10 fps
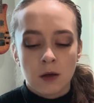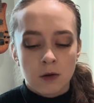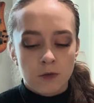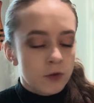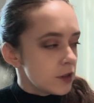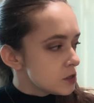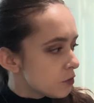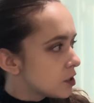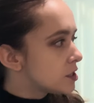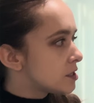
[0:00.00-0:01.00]
For this
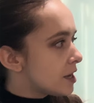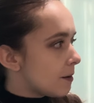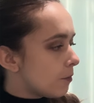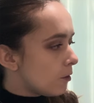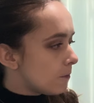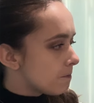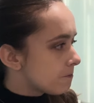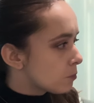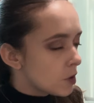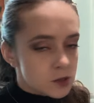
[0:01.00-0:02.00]
first example,
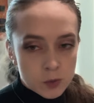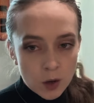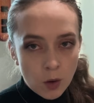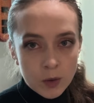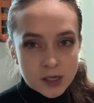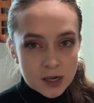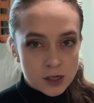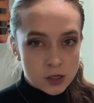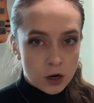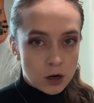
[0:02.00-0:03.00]
because we don't always need to
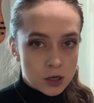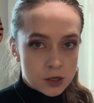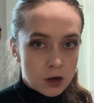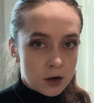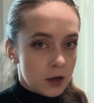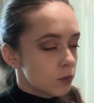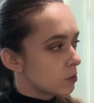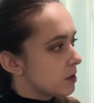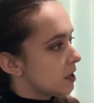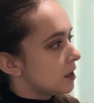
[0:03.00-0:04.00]
start on tonic, we're
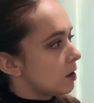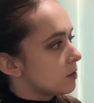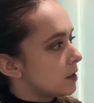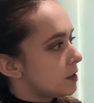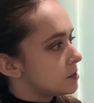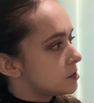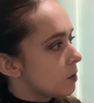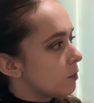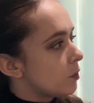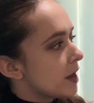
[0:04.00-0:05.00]
beginning on this,
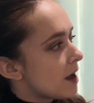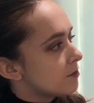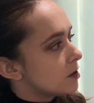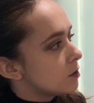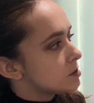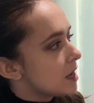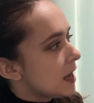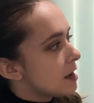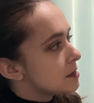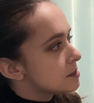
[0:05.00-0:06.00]
so we have the notes
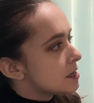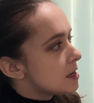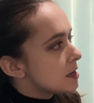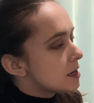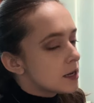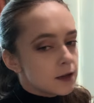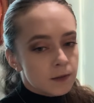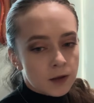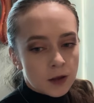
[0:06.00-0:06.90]
A, C, E,